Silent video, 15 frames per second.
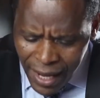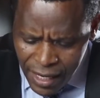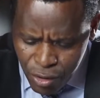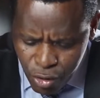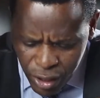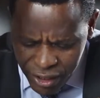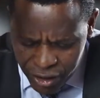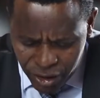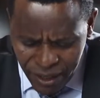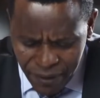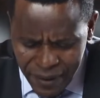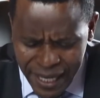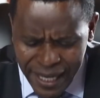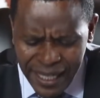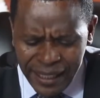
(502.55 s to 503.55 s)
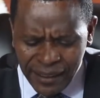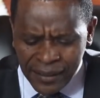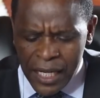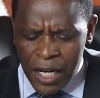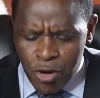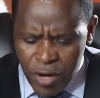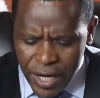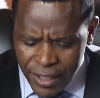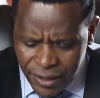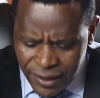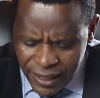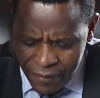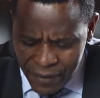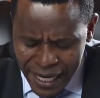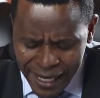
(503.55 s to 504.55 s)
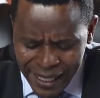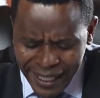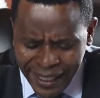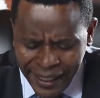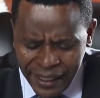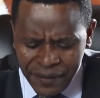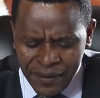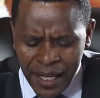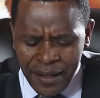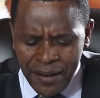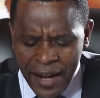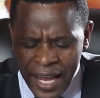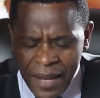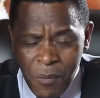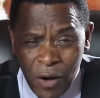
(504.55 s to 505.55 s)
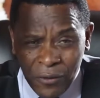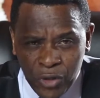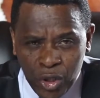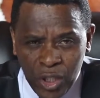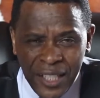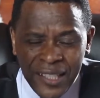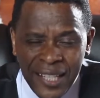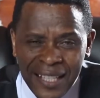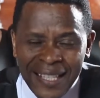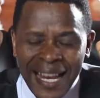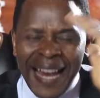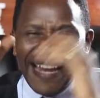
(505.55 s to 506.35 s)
Receive healing. Receive healing in the name of Jesus.